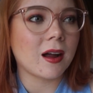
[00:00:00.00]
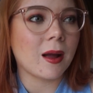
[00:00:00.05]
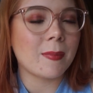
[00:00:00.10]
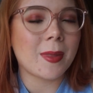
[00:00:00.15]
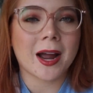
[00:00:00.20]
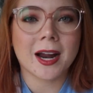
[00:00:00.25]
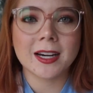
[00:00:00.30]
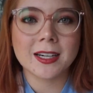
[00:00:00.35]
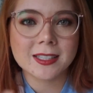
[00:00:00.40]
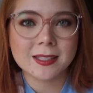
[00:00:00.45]
I'm
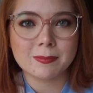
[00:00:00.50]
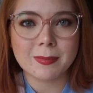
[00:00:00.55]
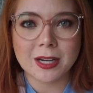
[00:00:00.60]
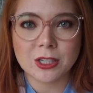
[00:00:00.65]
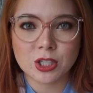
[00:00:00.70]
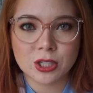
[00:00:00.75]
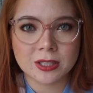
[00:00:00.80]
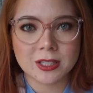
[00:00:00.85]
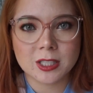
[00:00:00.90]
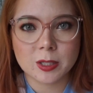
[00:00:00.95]
not gonna
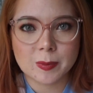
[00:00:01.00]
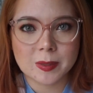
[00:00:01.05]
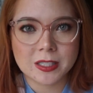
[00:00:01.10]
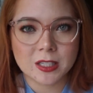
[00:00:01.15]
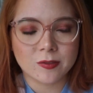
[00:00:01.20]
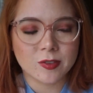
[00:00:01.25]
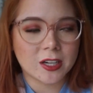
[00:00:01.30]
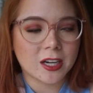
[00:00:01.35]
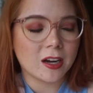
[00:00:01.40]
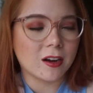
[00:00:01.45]
mention the
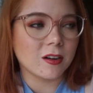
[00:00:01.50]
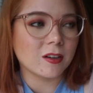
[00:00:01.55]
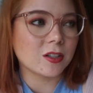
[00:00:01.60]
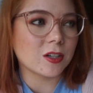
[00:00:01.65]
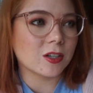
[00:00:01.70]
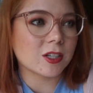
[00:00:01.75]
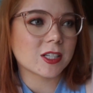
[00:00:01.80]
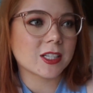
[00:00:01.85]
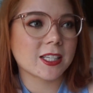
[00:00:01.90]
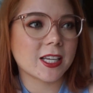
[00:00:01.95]
specific
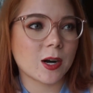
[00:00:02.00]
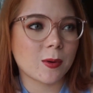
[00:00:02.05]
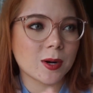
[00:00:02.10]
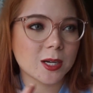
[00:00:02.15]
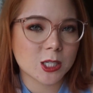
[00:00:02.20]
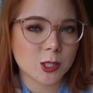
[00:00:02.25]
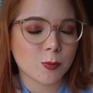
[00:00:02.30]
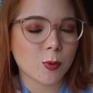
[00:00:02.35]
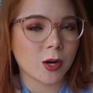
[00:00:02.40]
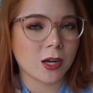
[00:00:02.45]
characters because I don't wanna
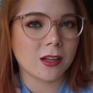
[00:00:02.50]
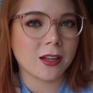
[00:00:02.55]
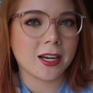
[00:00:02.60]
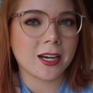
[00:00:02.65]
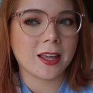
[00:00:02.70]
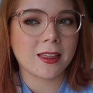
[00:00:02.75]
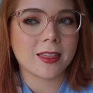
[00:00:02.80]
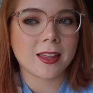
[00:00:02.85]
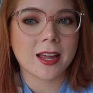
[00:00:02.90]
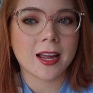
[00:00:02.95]
spoil
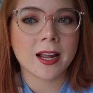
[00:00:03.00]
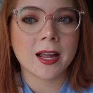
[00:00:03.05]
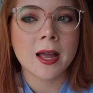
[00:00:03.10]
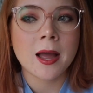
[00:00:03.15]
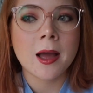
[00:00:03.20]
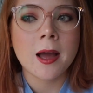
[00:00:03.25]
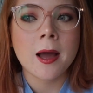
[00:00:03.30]
anything,